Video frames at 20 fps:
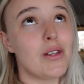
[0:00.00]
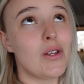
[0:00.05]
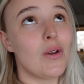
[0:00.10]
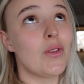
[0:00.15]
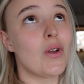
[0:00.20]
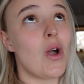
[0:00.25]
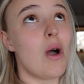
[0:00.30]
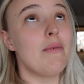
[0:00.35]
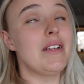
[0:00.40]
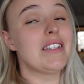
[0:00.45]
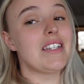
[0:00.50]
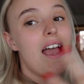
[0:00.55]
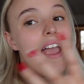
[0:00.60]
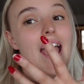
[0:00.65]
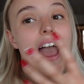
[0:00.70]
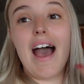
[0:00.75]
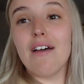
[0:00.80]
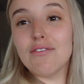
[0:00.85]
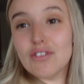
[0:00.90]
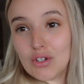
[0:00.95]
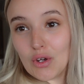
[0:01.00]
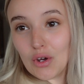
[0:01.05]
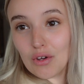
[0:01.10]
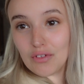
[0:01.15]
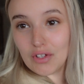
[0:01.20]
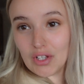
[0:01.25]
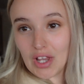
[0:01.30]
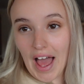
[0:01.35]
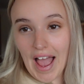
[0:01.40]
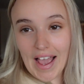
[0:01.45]
me know in the comments. I have to know if
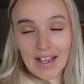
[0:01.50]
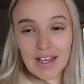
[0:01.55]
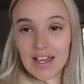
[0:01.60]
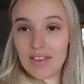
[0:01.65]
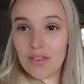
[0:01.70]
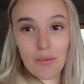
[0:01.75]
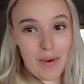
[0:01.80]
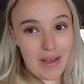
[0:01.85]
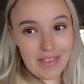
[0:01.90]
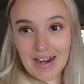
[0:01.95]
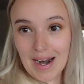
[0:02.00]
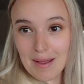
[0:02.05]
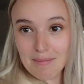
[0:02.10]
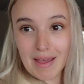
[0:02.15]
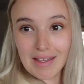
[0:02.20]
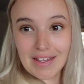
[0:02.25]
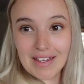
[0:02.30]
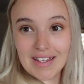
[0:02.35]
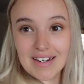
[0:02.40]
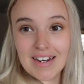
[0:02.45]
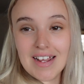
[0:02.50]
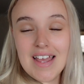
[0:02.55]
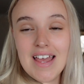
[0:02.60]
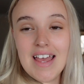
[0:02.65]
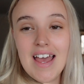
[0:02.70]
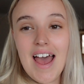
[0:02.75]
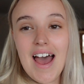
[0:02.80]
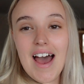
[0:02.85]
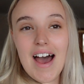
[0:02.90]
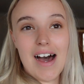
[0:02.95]
you like the way that I make it,
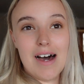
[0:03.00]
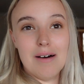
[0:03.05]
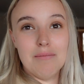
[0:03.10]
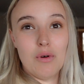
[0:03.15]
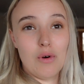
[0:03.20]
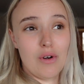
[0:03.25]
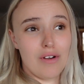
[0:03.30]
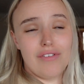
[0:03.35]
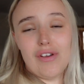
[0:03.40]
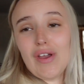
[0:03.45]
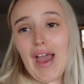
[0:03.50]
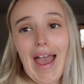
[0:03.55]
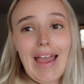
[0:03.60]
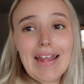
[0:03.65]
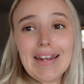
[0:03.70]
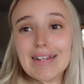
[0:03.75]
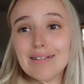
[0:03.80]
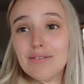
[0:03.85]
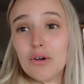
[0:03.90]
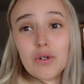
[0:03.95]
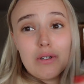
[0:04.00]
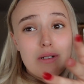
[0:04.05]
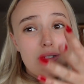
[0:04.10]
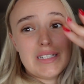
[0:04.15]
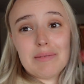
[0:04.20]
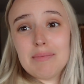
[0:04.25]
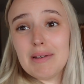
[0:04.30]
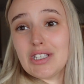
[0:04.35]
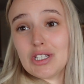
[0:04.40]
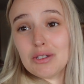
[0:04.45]
or if you hate it, or
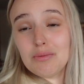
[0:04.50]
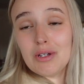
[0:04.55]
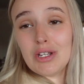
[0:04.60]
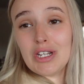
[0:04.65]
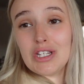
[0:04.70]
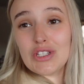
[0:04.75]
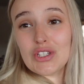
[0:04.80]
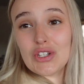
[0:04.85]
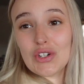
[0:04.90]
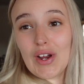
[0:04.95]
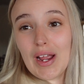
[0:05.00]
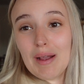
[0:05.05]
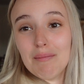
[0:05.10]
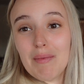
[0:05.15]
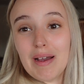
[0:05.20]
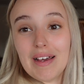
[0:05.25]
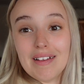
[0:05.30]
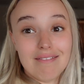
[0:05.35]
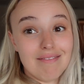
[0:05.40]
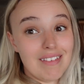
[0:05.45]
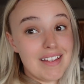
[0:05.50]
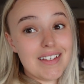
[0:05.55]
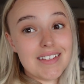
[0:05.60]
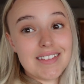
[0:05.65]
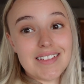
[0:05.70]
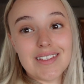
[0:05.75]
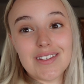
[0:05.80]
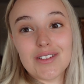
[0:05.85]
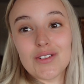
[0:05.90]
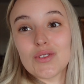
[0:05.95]
just message me on Instagram. My link
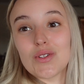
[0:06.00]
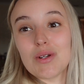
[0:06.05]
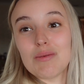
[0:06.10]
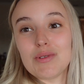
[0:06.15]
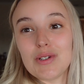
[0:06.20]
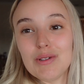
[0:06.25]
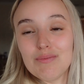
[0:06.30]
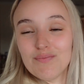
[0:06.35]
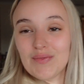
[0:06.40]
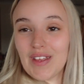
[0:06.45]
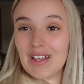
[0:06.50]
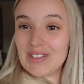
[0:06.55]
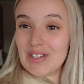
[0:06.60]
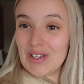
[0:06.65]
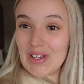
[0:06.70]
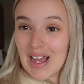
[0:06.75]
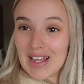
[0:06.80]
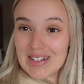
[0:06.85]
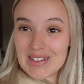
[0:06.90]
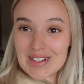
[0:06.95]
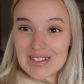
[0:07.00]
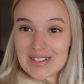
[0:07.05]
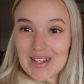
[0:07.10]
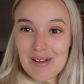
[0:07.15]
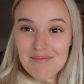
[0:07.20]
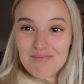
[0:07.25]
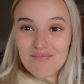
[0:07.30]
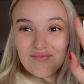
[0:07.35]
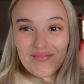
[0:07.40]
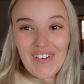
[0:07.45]
is in the description. I'll see you guys next
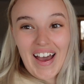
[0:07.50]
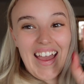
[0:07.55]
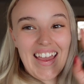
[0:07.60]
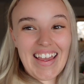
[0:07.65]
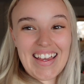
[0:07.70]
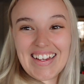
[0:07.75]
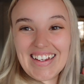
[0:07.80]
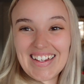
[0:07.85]
time. Bye.